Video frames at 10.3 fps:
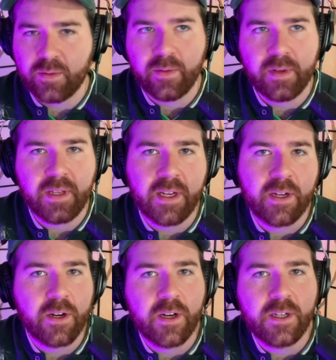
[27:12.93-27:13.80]
were really
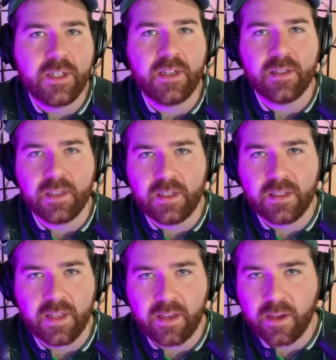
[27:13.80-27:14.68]
encouraging to
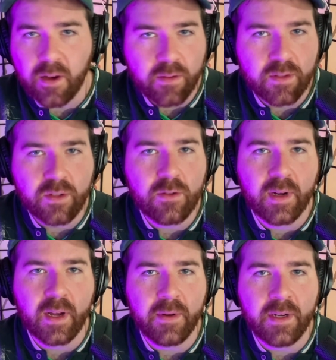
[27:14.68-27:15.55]
just like go do
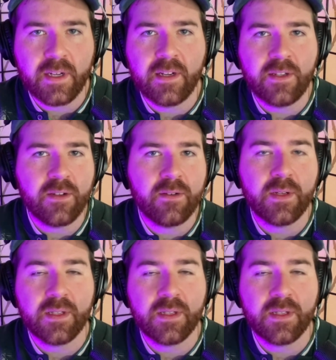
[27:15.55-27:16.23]
what I wanted to do,